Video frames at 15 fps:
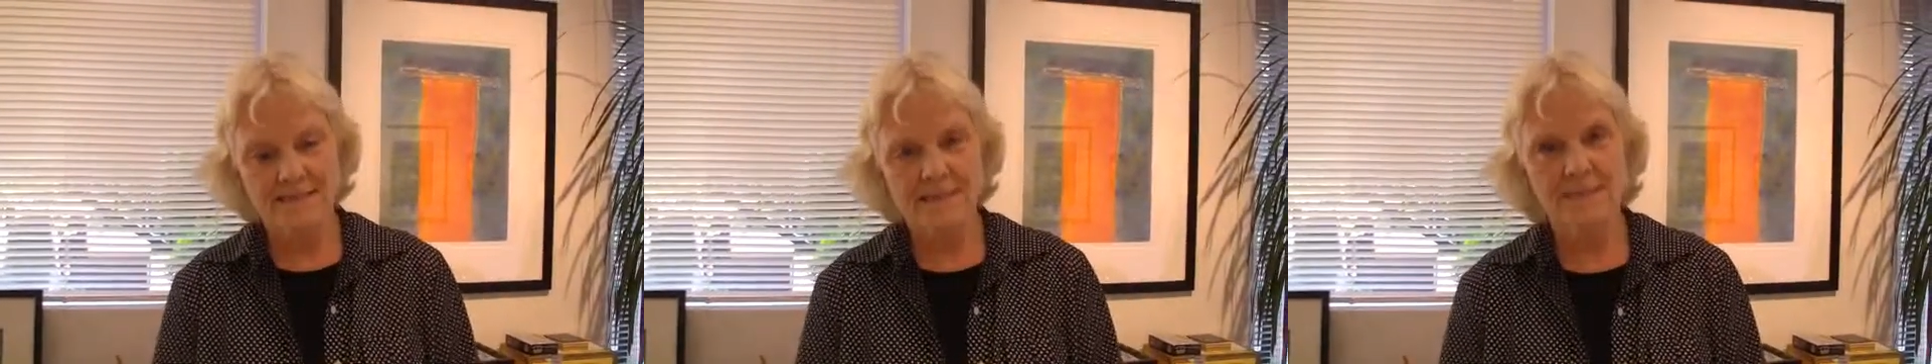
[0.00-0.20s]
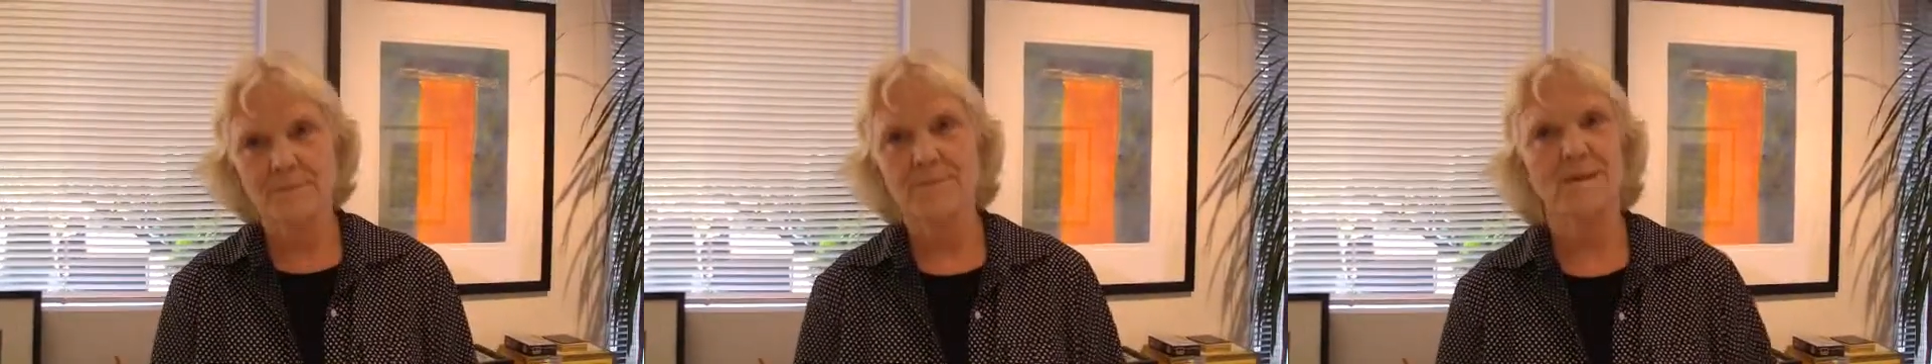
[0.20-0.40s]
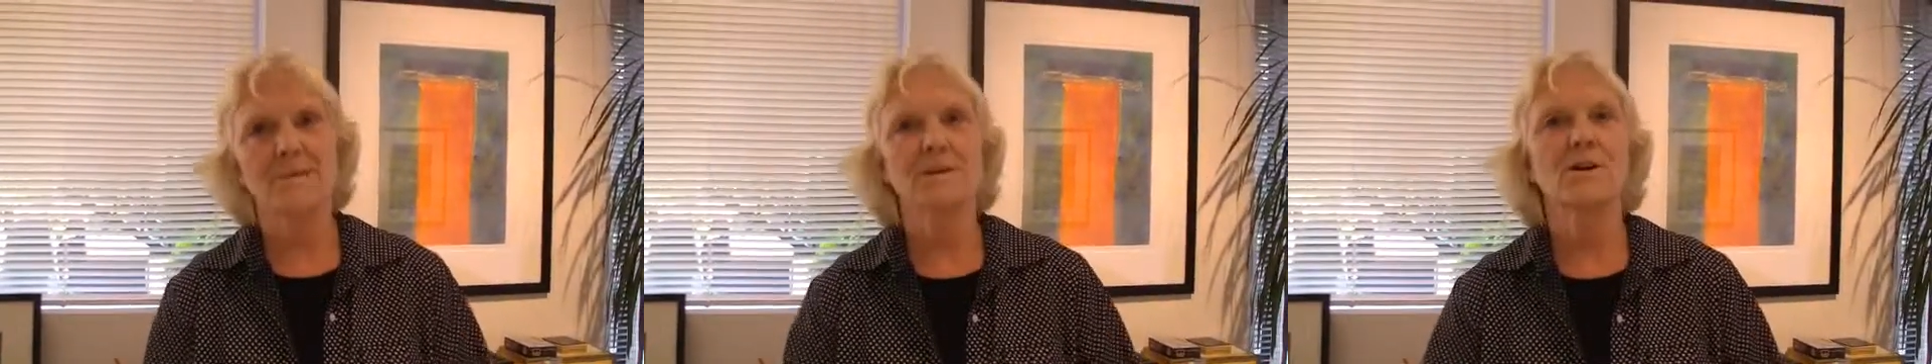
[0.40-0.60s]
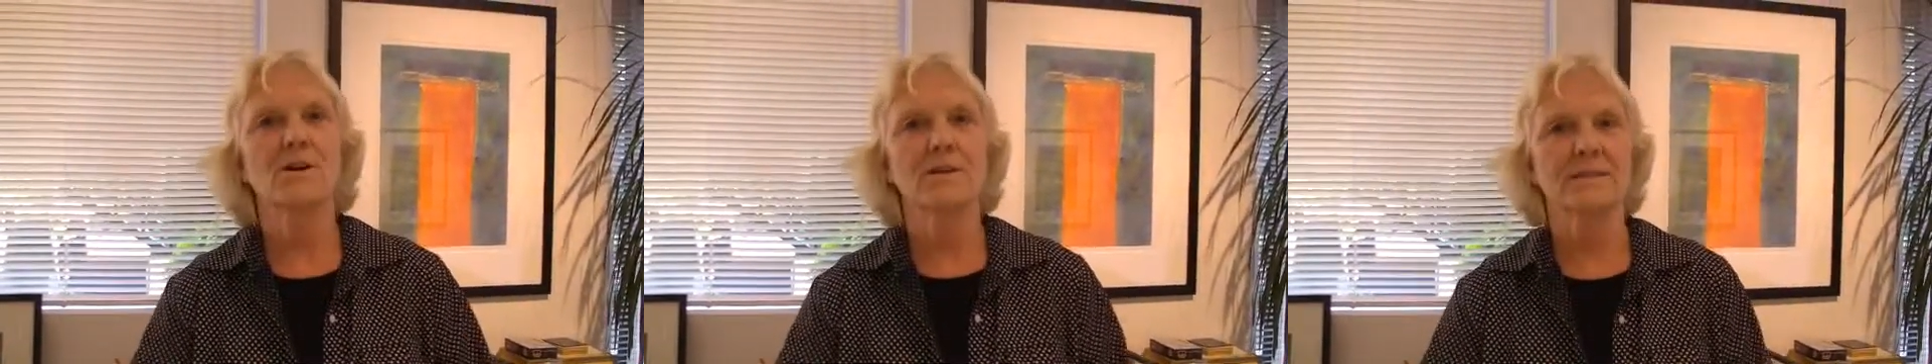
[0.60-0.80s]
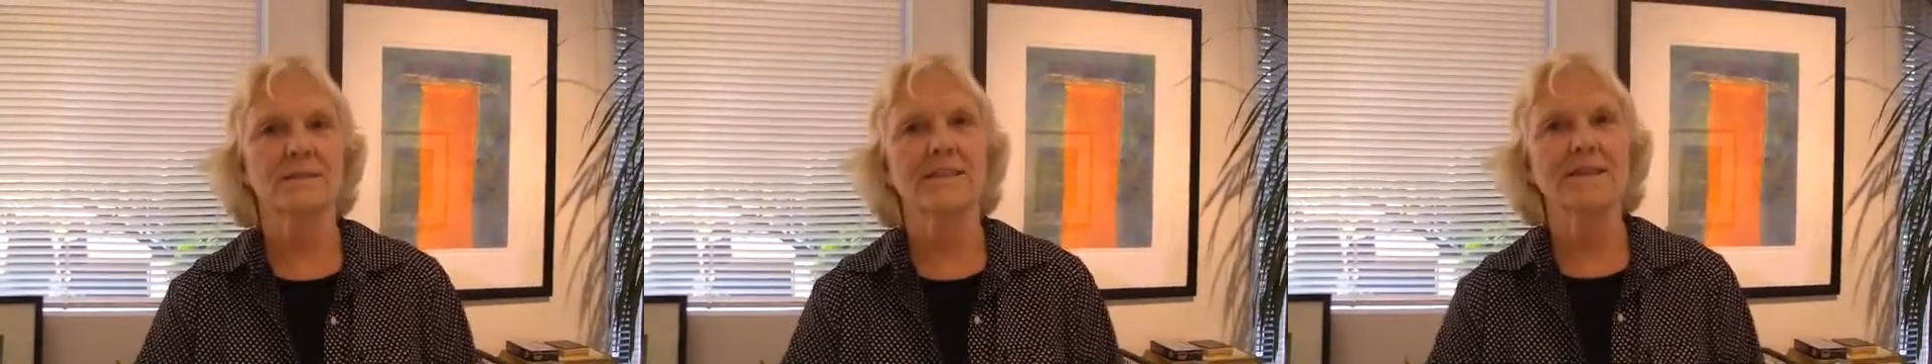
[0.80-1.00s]
it's sometimes
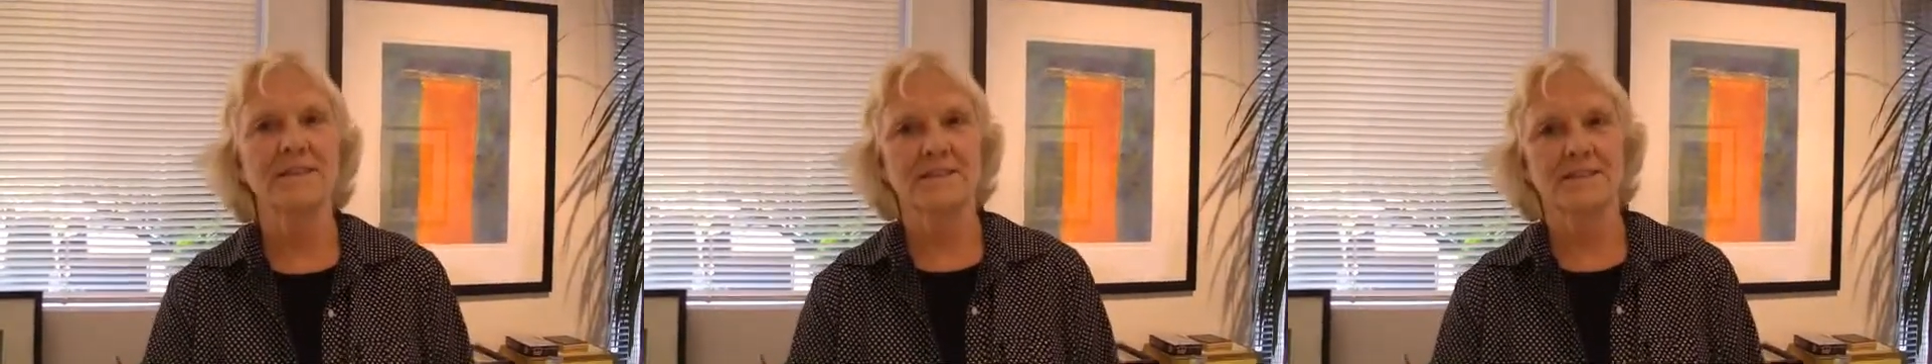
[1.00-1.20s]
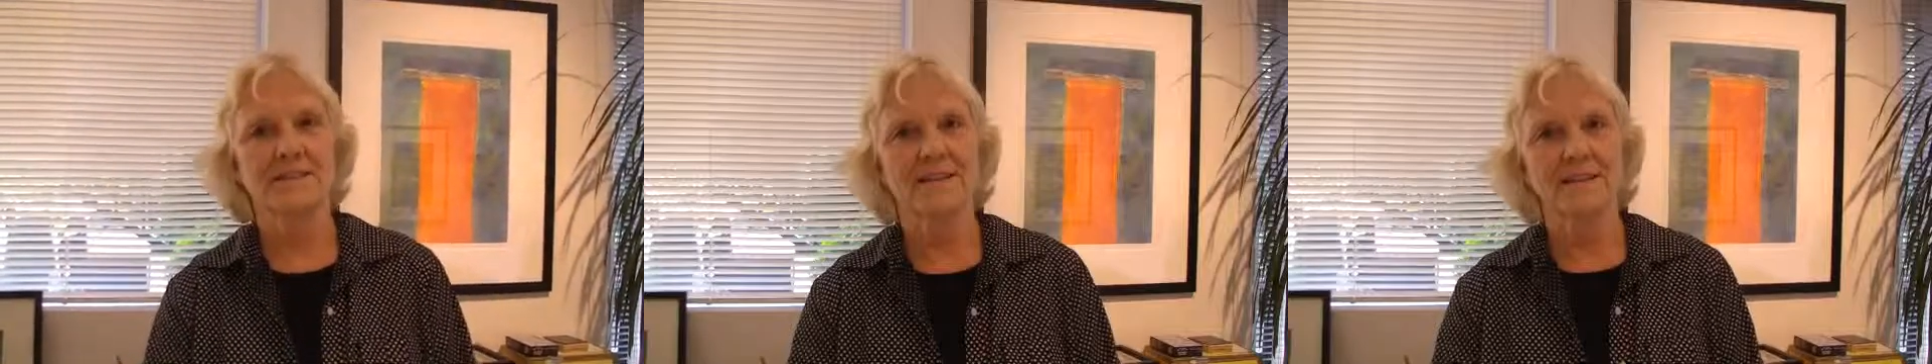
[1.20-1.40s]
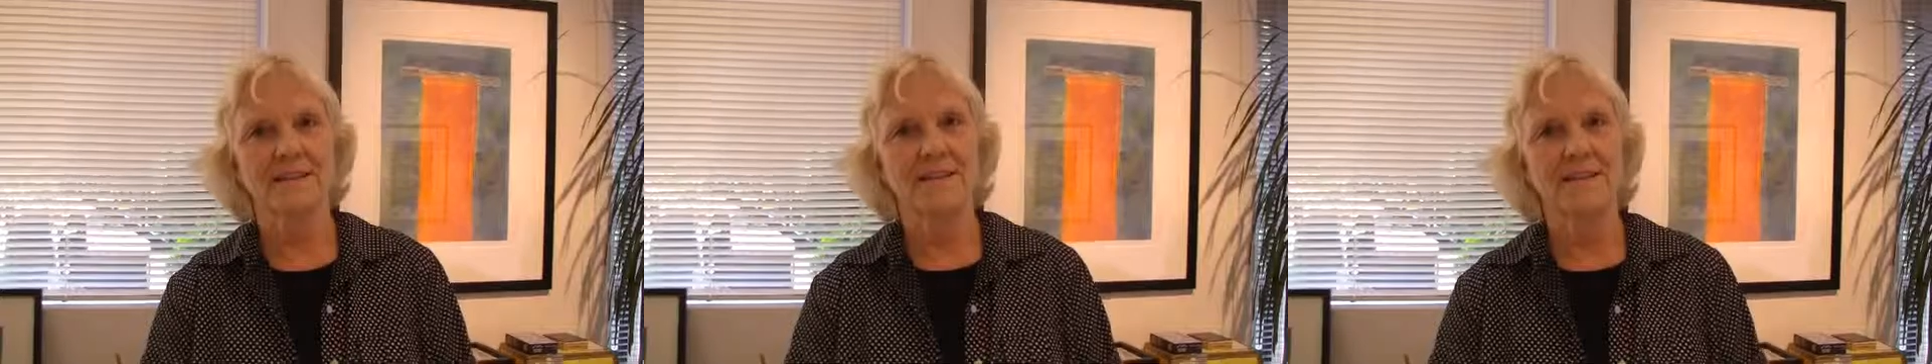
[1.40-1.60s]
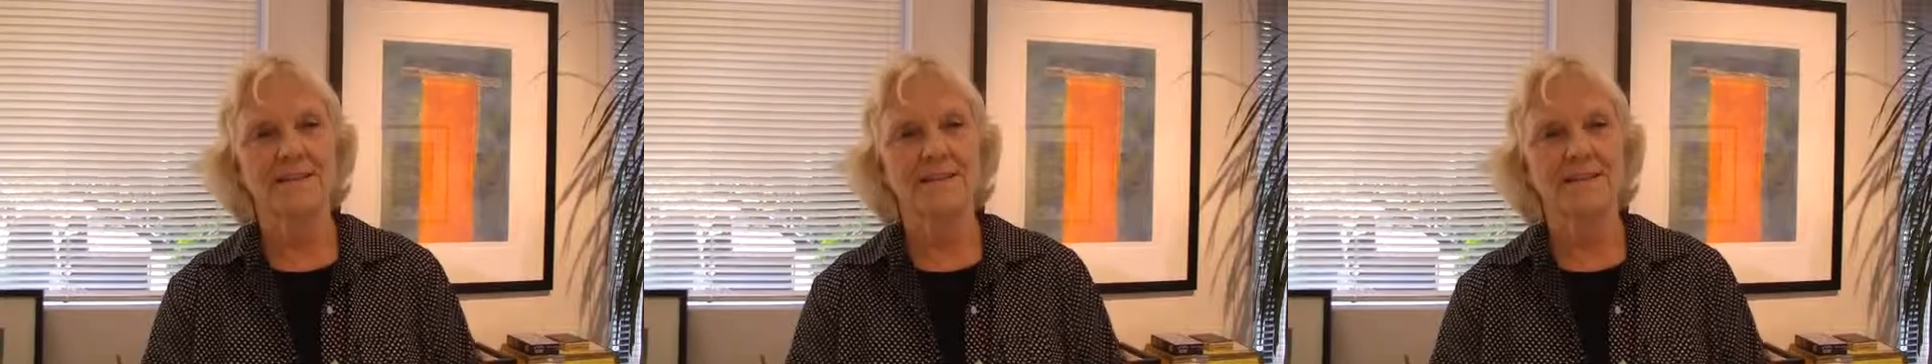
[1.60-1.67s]
called kiss.